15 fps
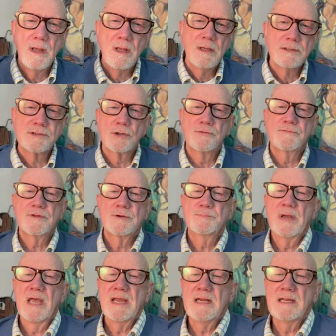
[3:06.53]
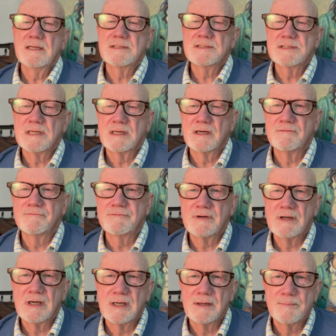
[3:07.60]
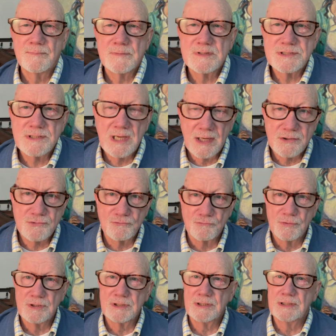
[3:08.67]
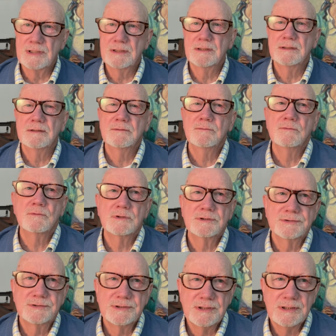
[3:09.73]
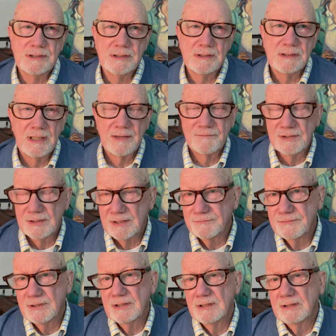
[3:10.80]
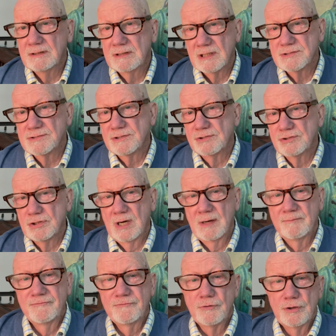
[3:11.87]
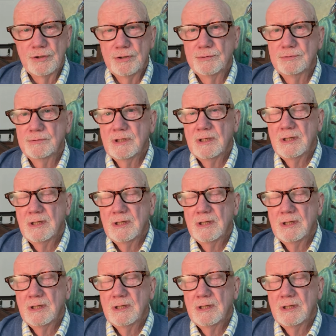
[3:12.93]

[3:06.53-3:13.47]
So for the painting itself, the sketch really was the heavy lifting. It does the job for you.